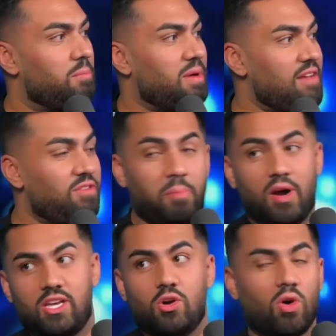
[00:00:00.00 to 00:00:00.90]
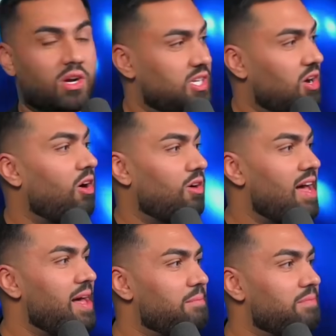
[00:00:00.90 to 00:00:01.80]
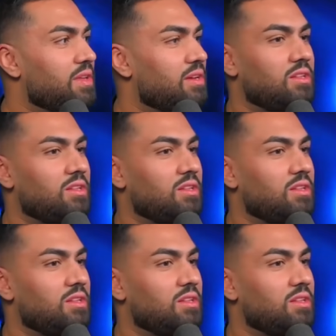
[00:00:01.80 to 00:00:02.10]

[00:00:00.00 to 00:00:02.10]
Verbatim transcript: but I have a buddy who works at R M.